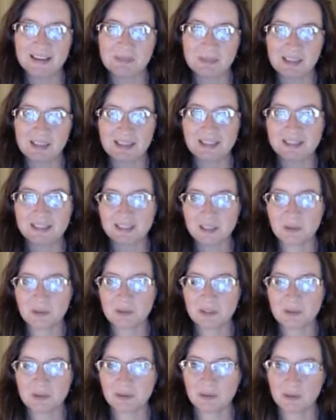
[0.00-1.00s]
clients go
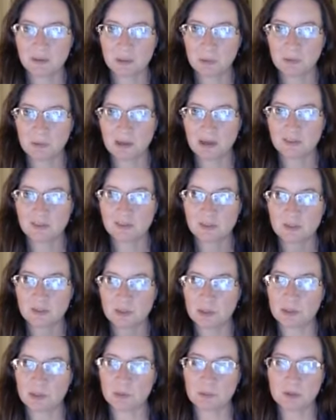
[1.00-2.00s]
into a therapy office
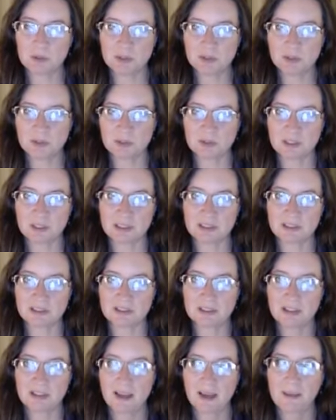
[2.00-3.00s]
for interpersonal
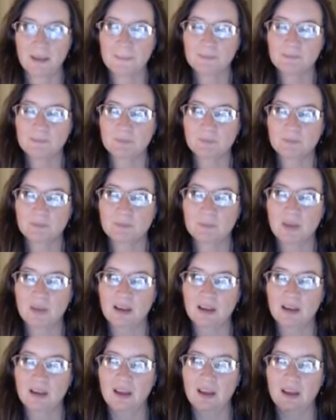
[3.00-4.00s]
reasons,
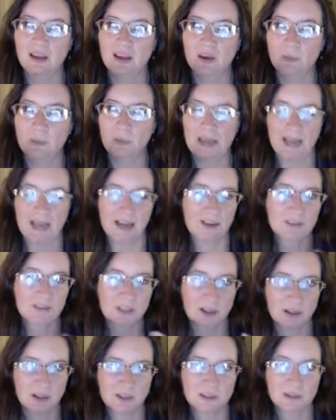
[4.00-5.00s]
we have
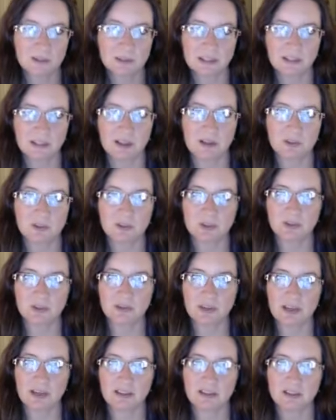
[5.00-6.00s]
to also acknowledge the
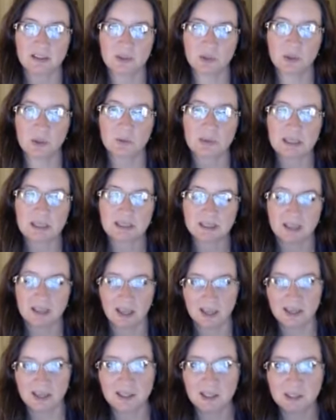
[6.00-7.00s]
fact that soulmates
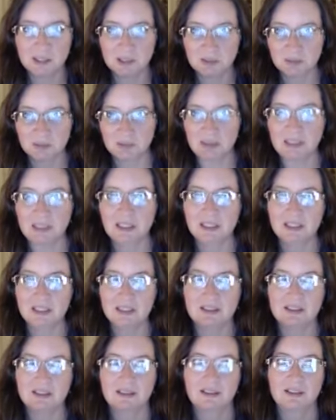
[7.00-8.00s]
can
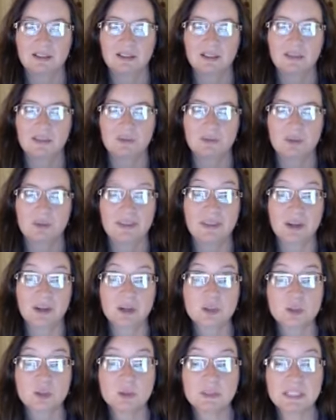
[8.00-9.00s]
be there
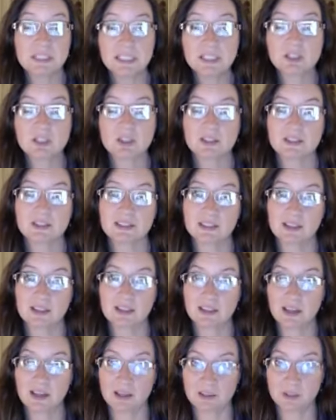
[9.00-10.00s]
to teach us in a
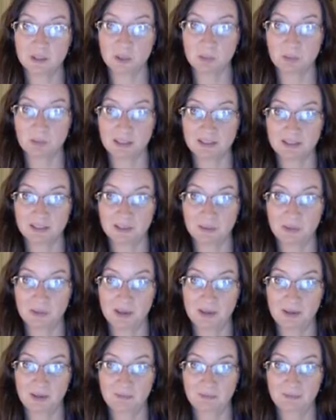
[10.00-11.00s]
not so pleasant
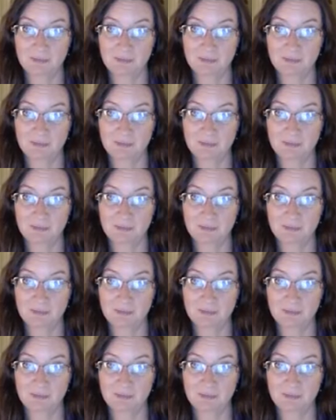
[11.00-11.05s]
way.